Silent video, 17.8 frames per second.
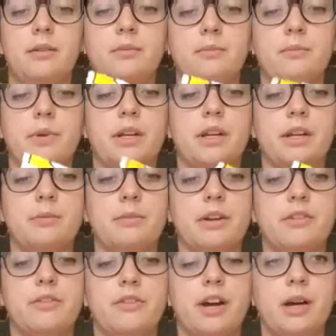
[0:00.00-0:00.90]
Pick up my
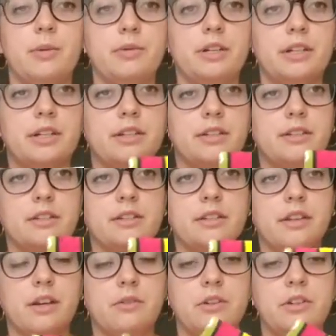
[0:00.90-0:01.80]
fabrics.
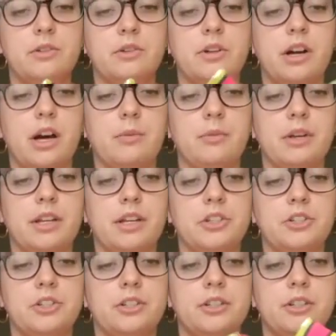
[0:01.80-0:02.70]
I'm going to do a
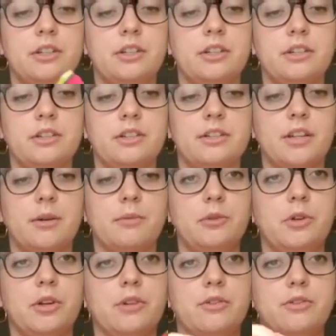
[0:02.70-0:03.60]
combination. Some
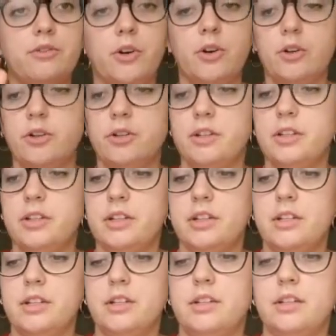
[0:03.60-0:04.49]
you can fold,
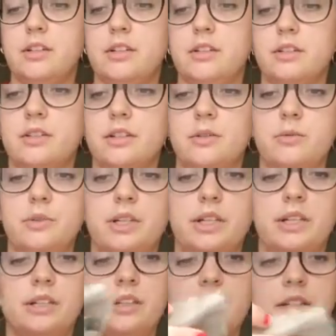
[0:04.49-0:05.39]
some we
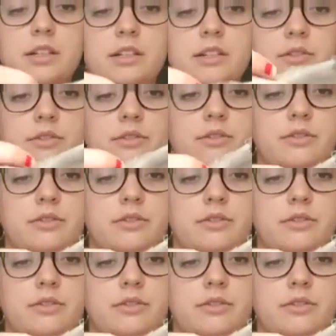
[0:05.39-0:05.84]
can leave